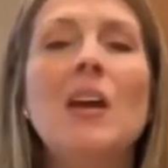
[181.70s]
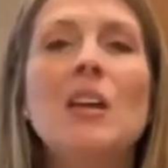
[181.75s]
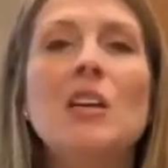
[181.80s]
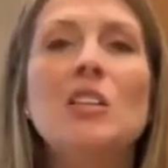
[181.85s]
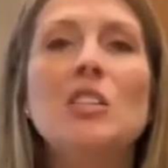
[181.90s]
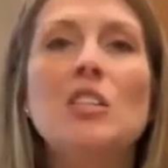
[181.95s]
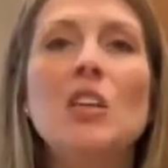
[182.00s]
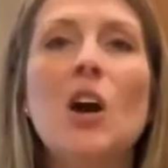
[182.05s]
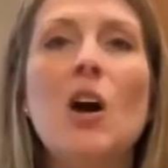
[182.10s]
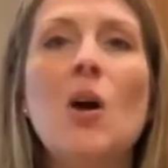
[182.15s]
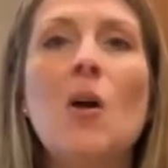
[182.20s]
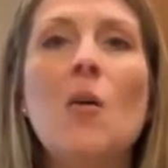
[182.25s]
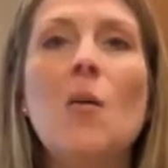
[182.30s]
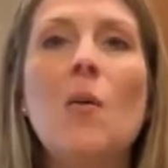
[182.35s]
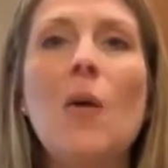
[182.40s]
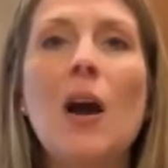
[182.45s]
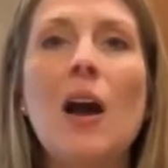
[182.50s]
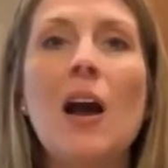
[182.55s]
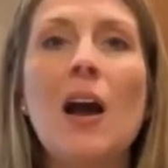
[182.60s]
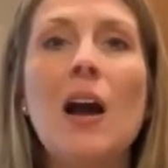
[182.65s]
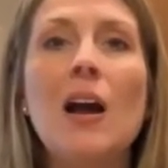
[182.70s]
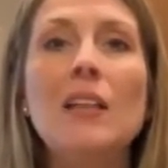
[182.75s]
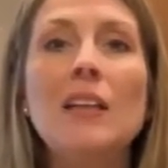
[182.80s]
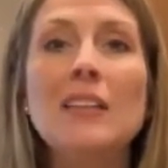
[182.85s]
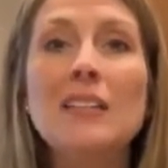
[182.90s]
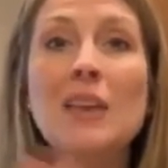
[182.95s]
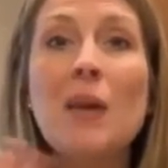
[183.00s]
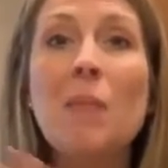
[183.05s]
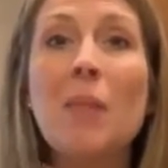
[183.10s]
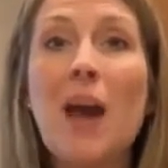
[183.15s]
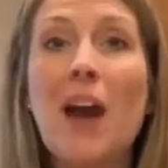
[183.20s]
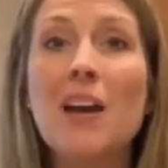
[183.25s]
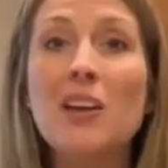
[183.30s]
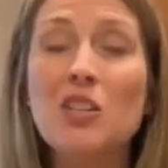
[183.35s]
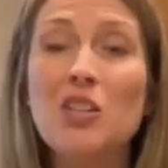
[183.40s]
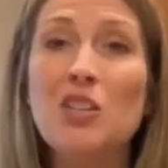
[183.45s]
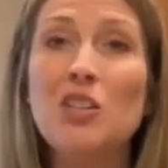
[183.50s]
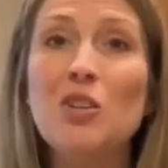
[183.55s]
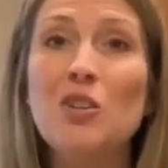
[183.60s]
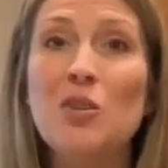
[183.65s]
So let's get back
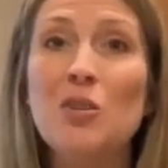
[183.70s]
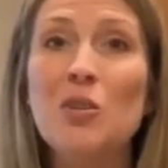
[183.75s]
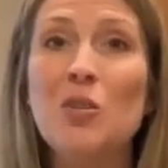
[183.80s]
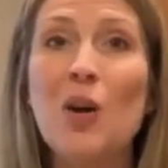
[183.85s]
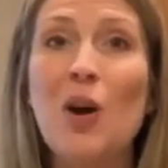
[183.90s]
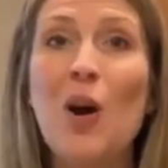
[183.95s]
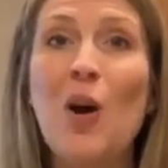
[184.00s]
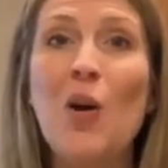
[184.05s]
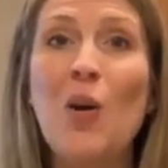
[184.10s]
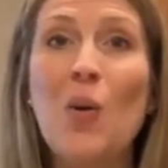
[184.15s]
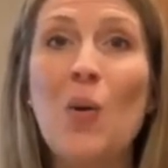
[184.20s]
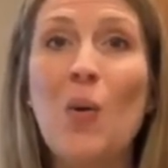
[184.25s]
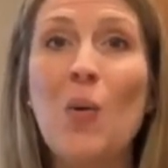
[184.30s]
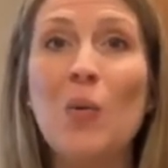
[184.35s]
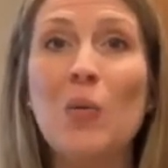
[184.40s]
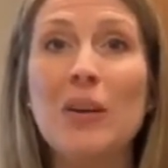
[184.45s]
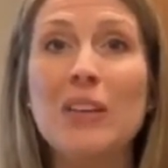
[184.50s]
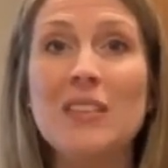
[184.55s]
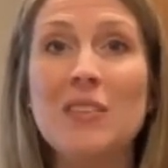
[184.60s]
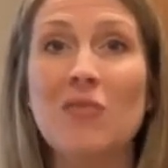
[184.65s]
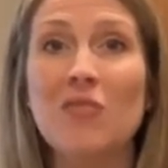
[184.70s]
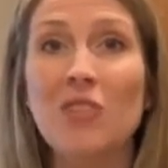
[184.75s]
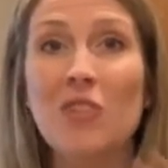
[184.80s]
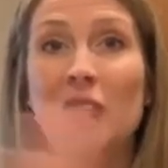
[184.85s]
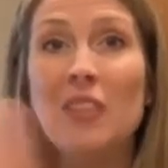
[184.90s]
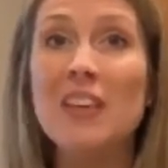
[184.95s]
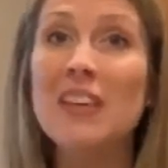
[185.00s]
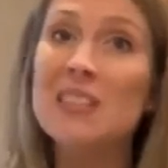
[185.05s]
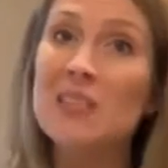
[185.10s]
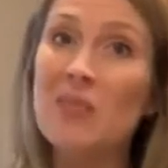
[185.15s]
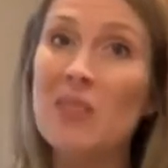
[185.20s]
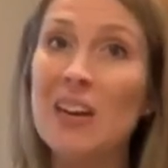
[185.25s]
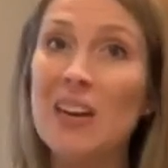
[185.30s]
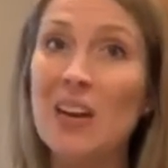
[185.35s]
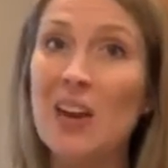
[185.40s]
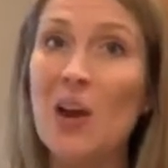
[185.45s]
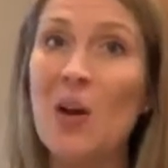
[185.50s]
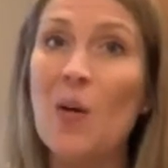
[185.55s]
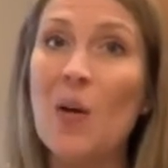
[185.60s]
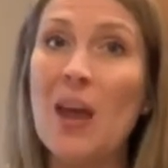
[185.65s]
to the whole reason for this
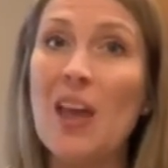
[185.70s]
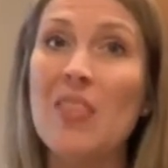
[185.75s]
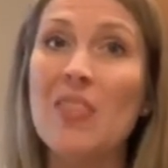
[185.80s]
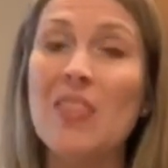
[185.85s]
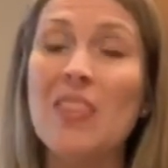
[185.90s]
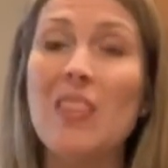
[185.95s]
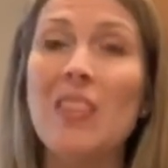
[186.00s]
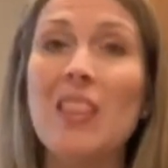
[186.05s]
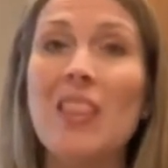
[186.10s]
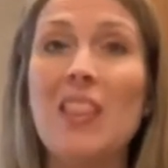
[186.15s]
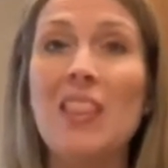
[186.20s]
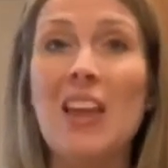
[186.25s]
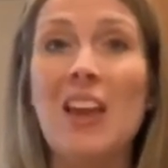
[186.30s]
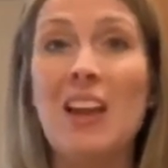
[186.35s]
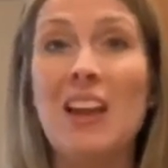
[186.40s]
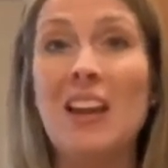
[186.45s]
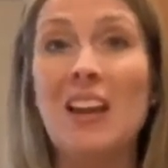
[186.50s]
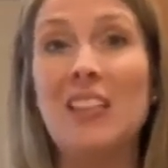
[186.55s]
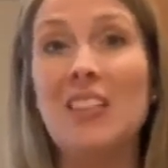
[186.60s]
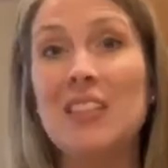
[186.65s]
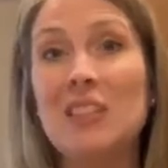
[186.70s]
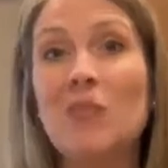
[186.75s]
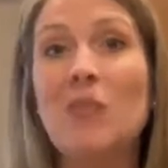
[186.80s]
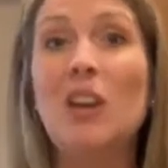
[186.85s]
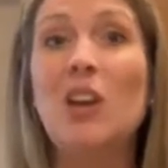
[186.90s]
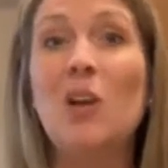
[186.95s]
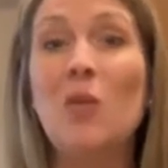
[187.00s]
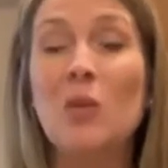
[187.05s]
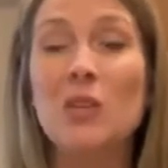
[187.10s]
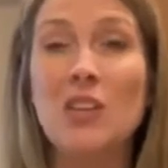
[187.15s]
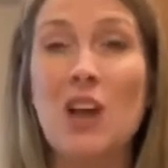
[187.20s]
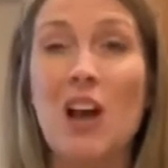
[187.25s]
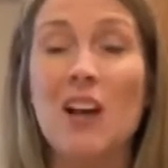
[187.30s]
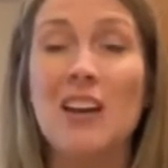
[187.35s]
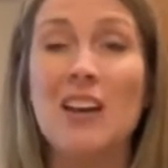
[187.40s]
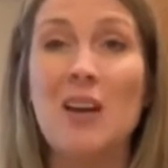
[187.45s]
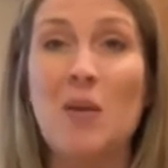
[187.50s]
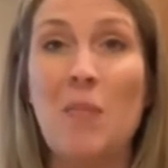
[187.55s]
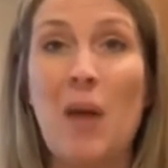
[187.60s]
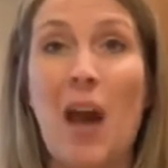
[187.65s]
video. And in this video we're
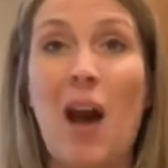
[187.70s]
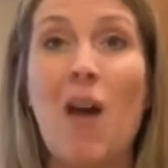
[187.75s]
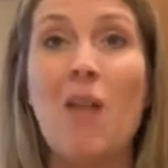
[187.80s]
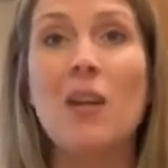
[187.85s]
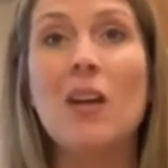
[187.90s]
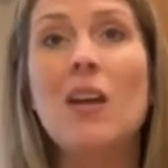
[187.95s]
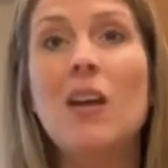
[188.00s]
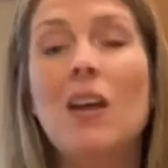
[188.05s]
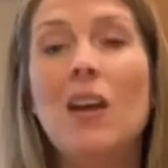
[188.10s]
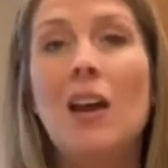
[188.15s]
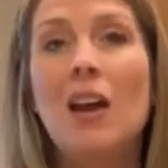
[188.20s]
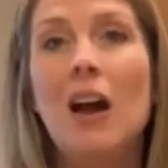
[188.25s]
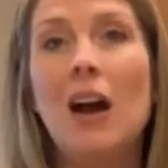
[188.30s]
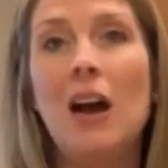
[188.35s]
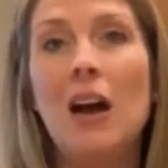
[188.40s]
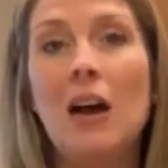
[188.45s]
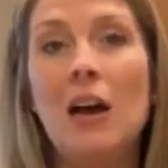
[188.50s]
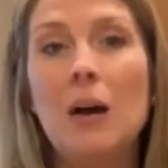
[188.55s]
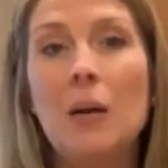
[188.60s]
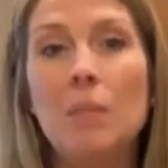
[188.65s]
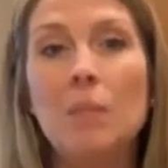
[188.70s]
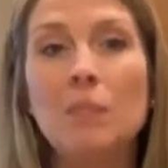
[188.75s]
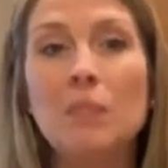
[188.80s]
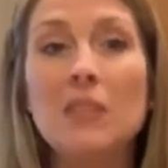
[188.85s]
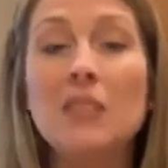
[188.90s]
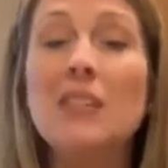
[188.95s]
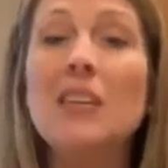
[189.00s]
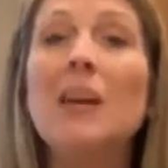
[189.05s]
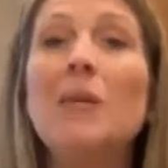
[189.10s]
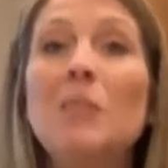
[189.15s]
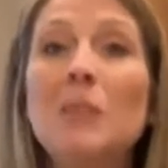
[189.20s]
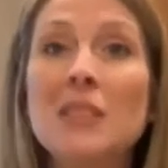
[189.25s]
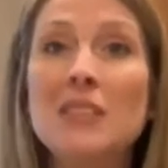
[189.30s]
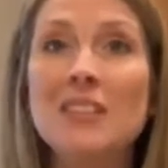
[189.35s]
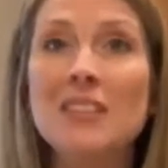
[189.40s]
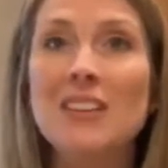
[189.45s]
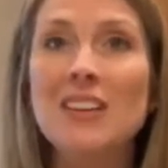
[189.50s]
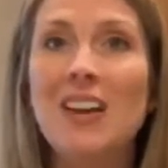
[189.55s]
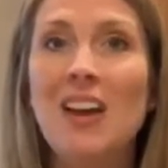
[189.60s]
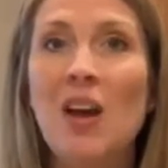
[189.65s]
talking about
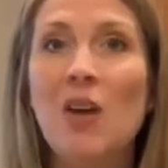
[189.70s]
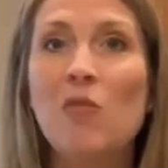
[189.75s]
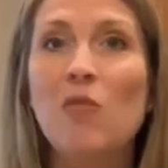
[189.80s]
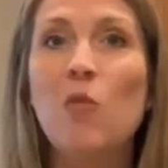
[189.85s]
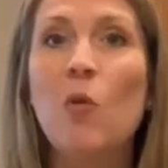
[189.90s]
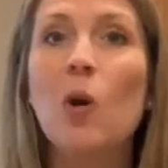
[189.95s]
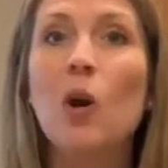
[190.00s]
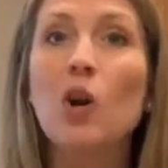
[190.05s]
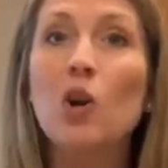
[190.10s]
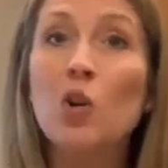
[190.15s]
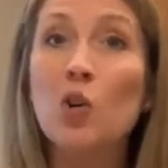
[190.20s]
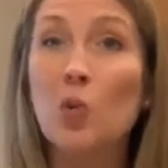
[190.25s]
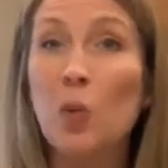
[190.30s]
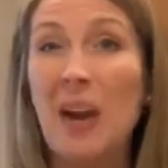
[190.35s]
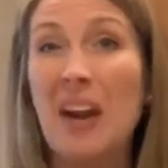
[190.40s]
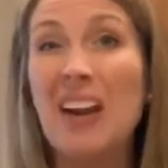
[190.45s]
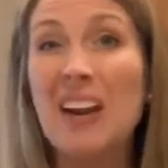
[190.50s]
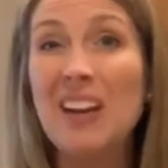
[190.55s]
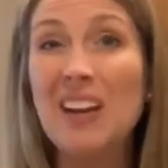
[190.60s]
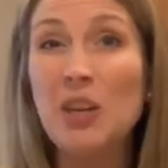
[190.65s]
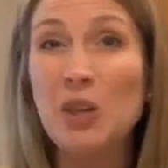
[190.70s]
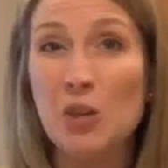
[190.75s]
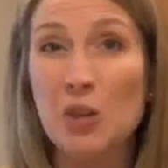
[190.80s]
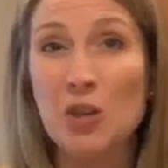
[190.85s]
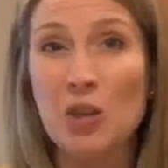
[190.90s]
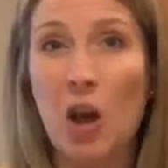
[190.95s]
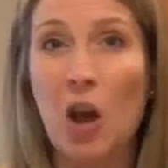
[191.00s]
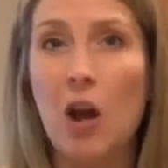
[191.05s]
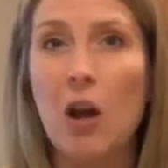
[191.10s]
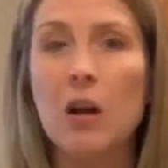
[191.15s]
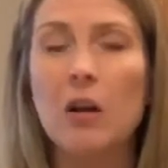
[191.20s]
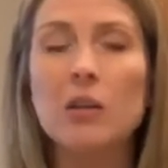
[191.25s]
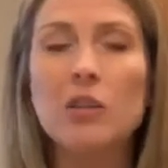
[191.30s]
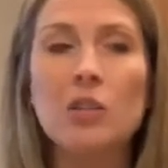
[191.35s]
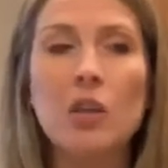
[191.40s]
tips for crating your dog.